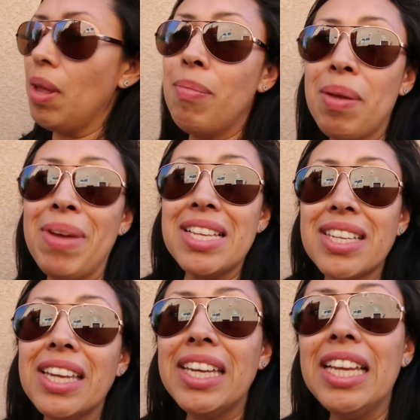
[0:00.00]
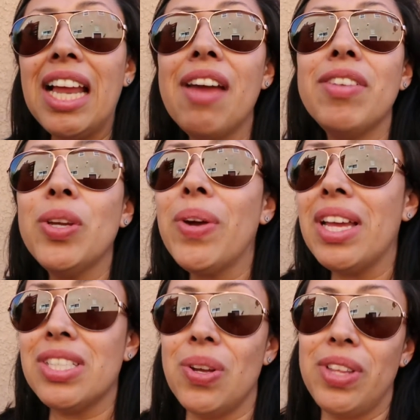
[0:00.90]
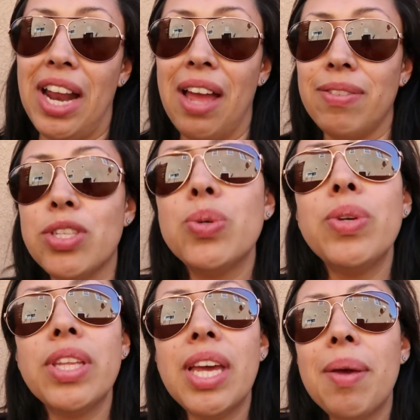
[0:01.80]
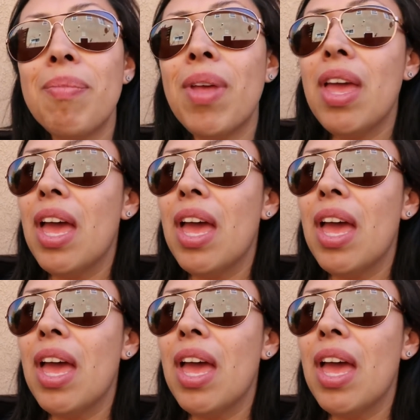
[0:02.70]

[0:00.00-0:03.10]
my Mexican key lime, you guys know that I have two of them.